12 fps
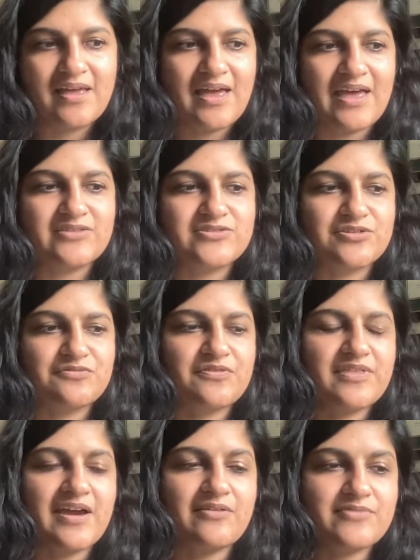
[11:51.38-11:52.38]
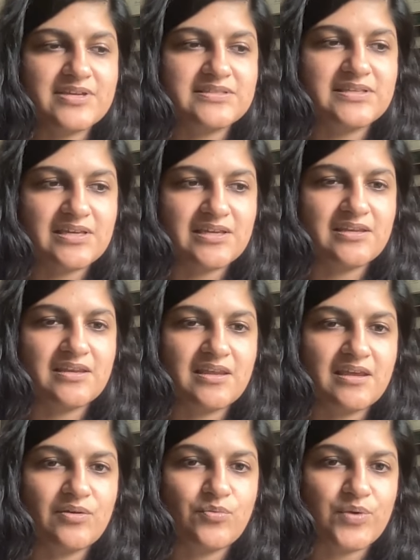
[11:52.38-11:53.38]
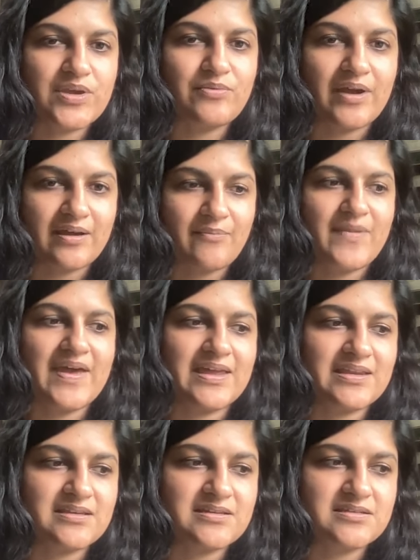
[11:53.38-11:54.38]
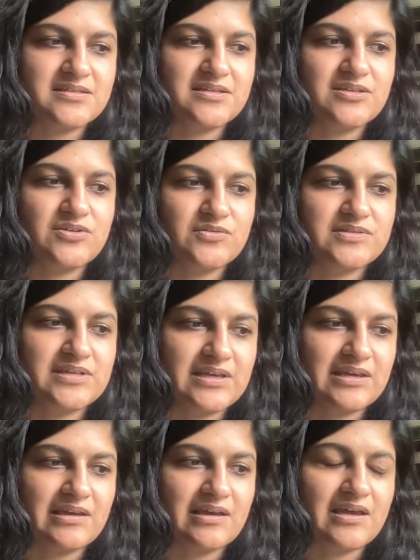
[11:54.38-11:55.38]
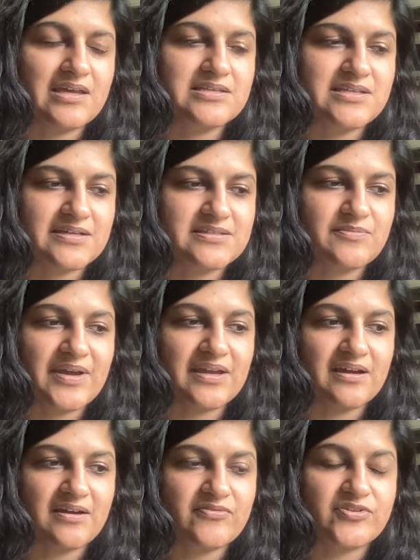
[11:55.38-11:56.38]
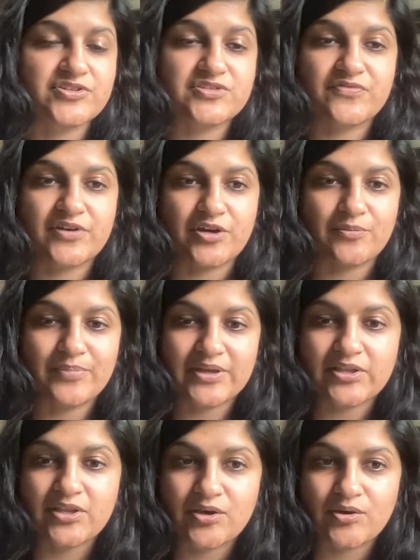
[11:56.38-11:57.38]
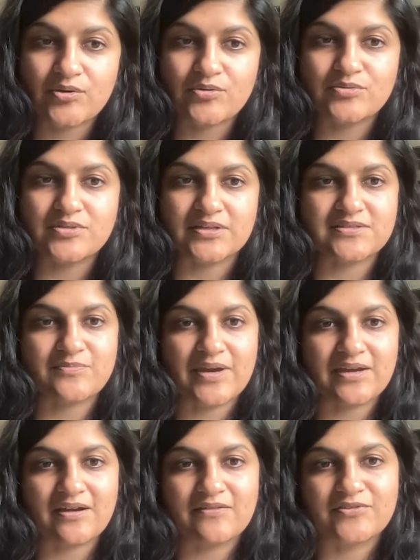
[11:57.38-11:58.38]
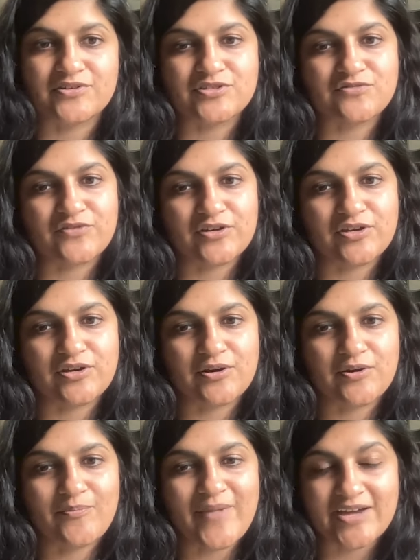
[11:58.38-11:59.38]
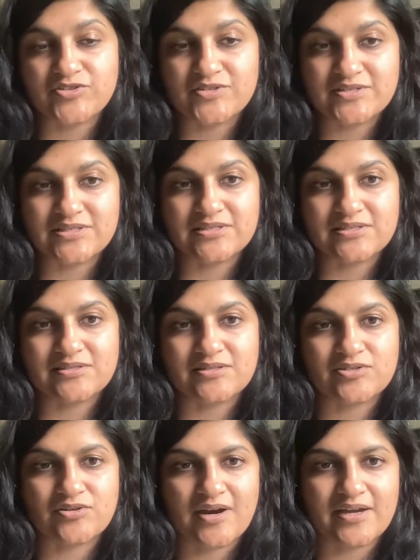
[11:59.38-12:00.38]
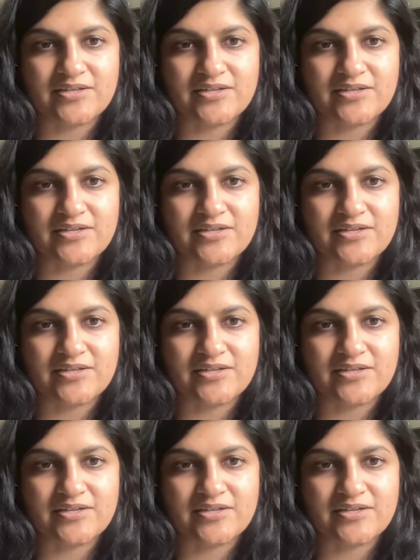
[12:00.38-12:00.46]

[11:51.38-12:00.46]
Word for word: And so for that reason, we recommend using dust mite covers for your pillow, dust mite covers for your mattresses to try